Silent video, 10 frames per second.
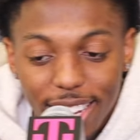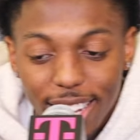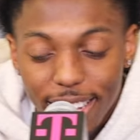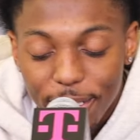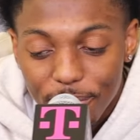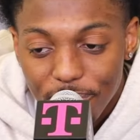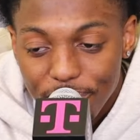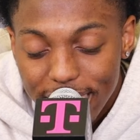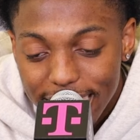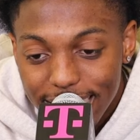Um,
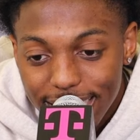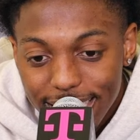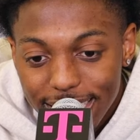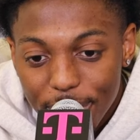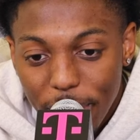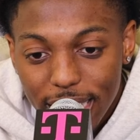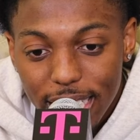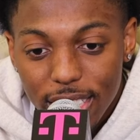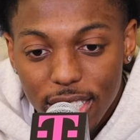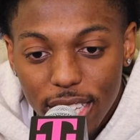but I
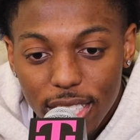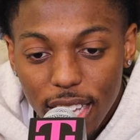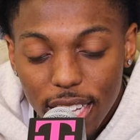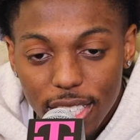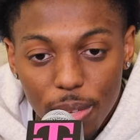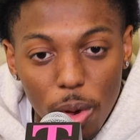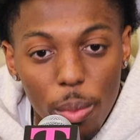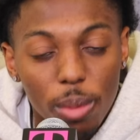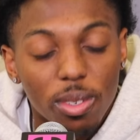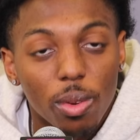think this is just it's just a
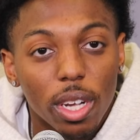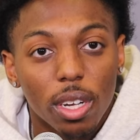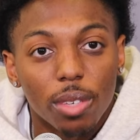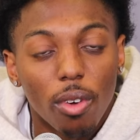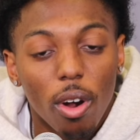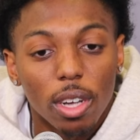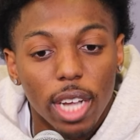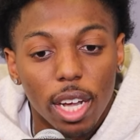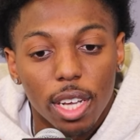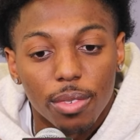momentum swinger as far as
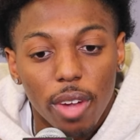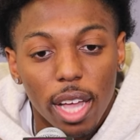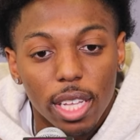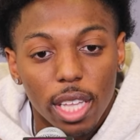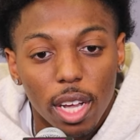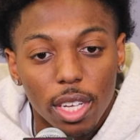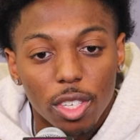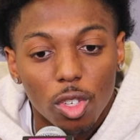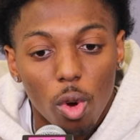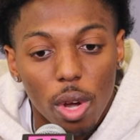like us finally like
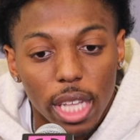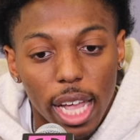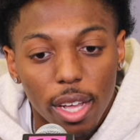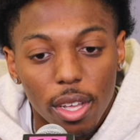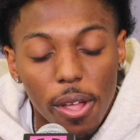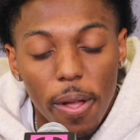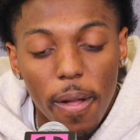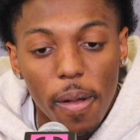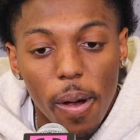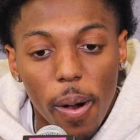showing that
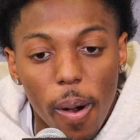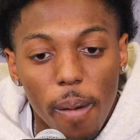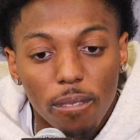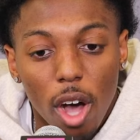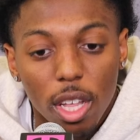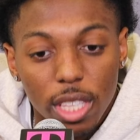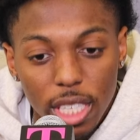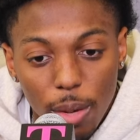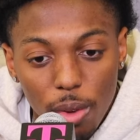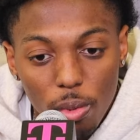um, all the
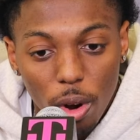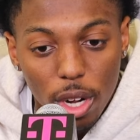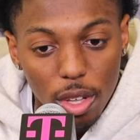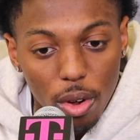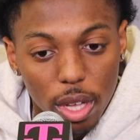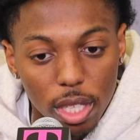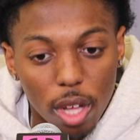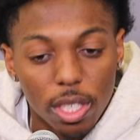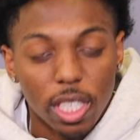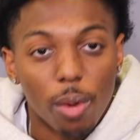things that we're working on and
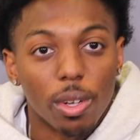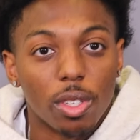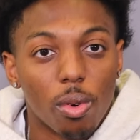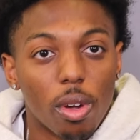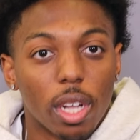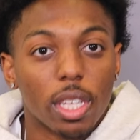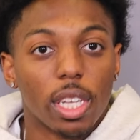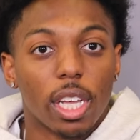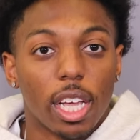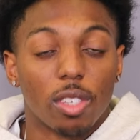all the things that we're doing
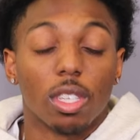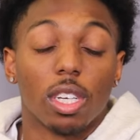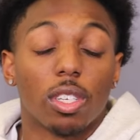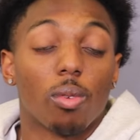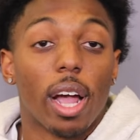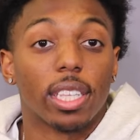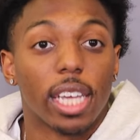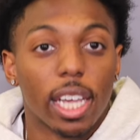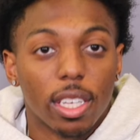is is the right thing.